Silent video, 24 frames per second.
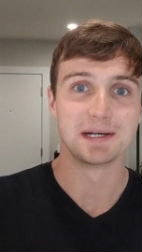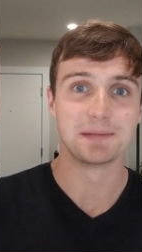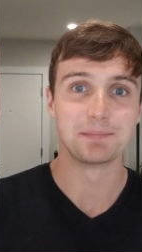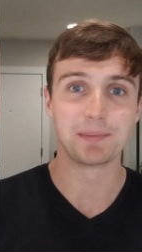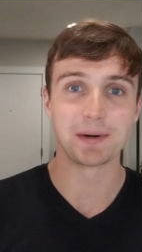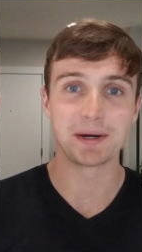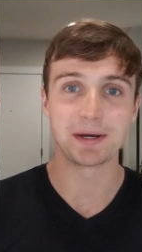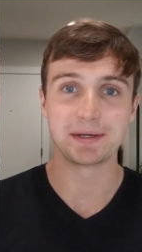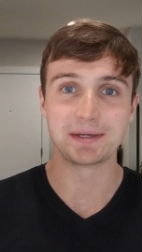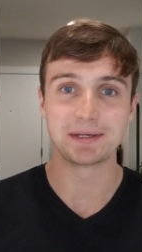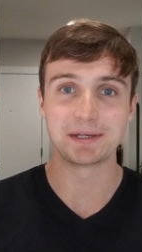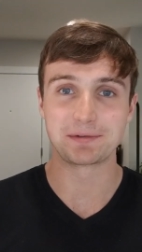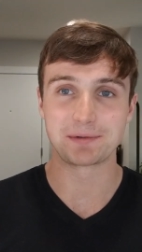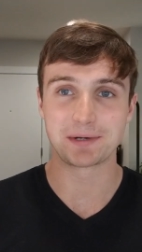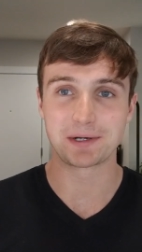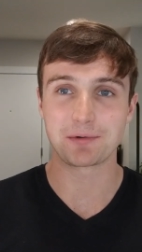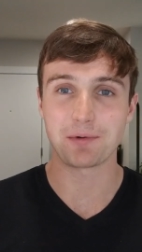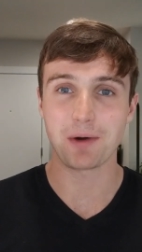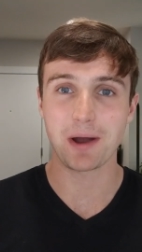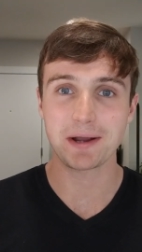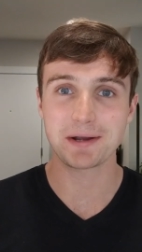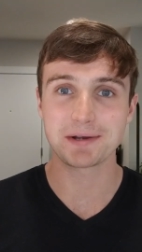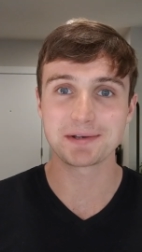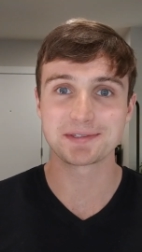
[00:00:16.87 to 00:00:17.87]
but it
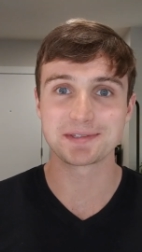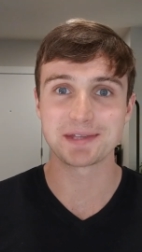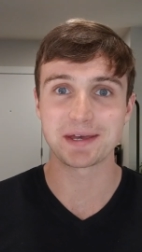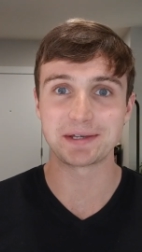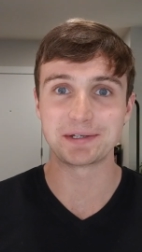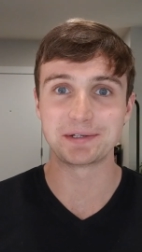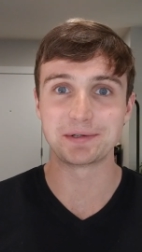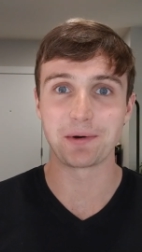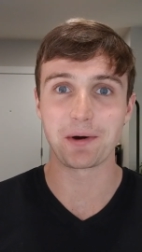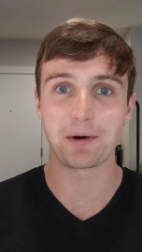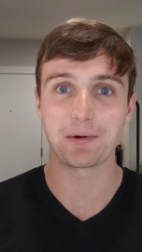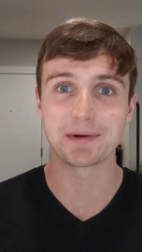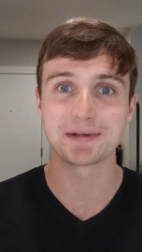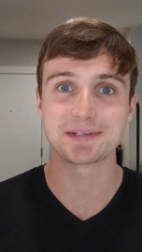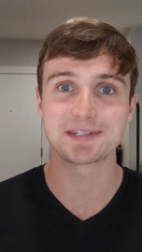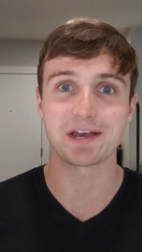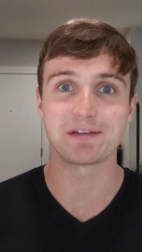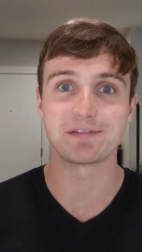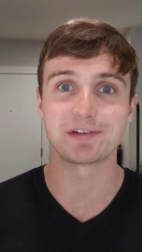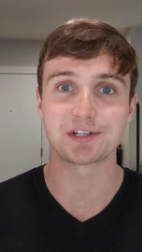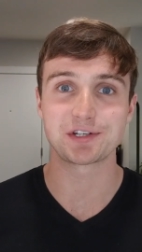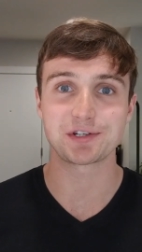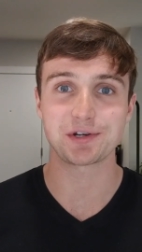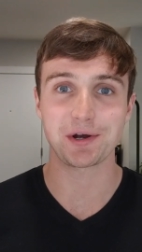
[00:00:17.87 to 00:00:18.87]
requires that you always
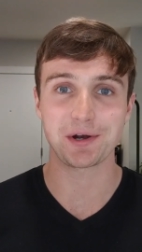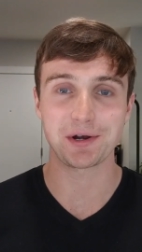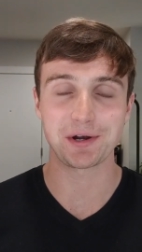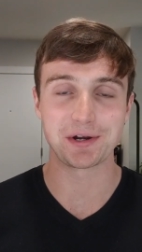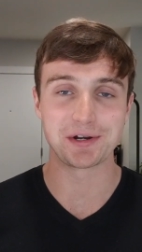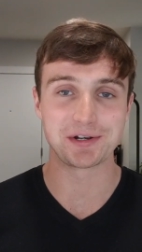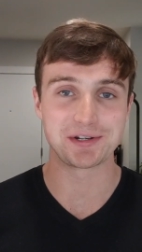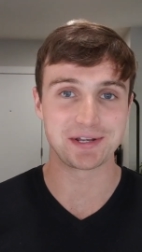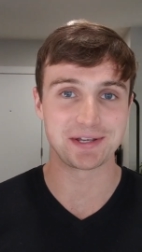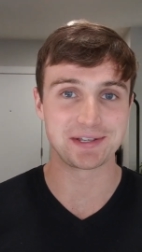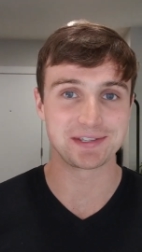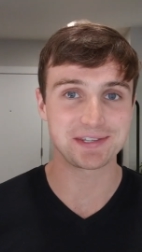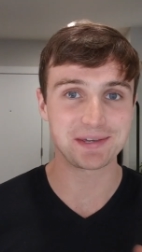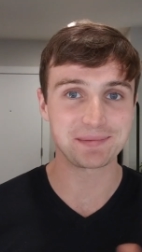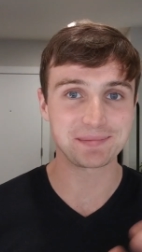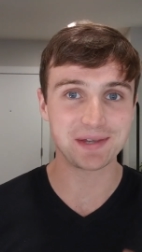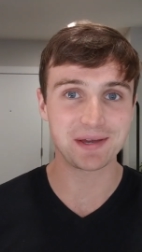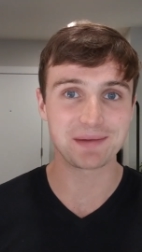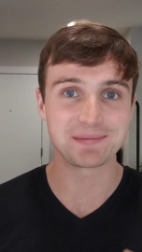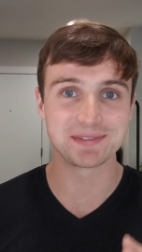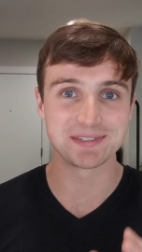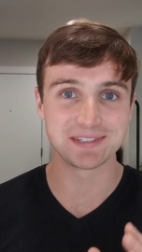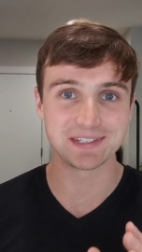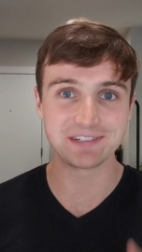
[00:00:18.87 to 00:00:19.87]
have it charged, and
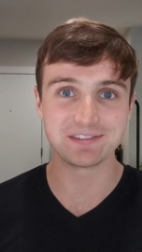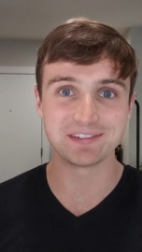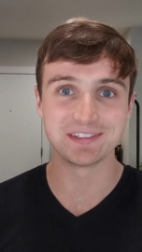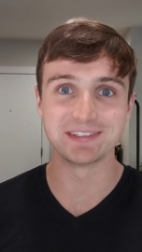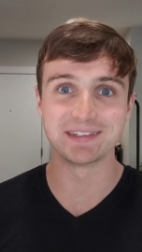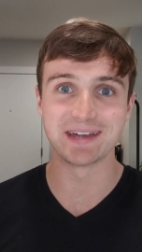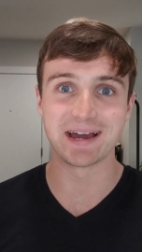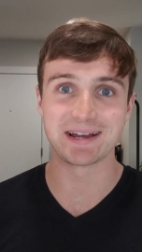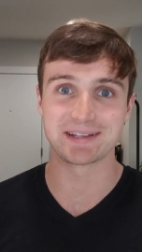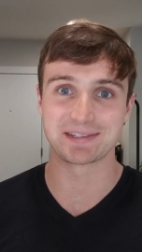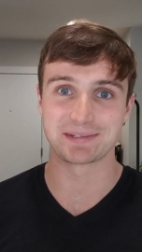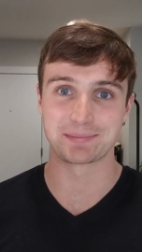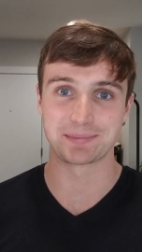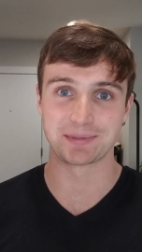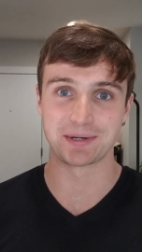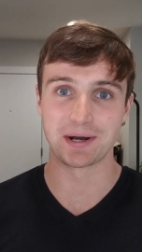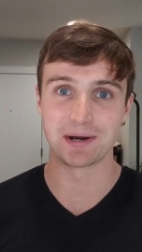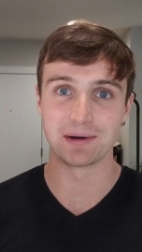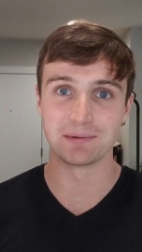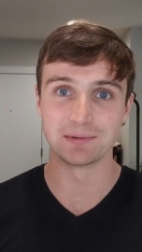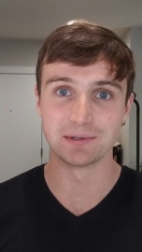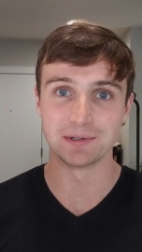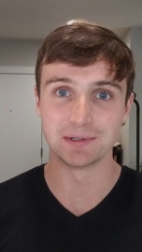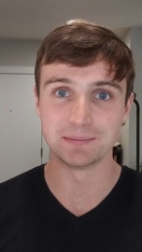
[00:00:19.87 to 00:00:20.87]
sometimes even that's a
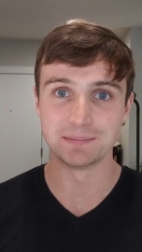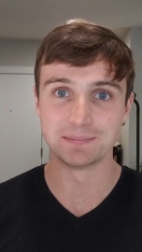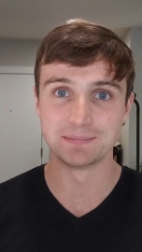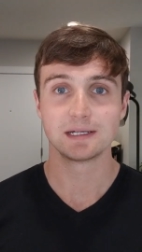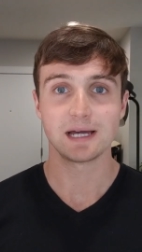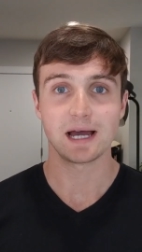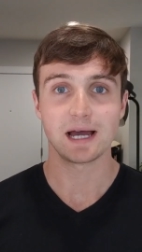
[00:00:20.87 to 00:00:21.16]
problem.